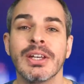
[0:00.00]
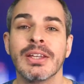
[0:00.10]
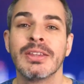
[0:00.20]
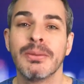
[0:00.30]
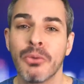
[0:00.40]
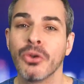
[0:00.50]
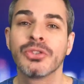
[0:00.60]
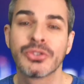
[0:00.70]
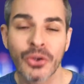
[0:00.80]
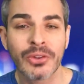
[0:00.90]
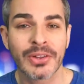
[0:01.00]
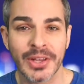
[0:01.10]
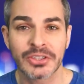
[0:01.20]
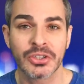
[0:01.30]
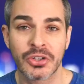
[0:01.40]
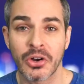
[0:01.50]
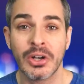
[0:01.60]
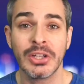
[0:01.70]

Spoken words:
the most sold electric car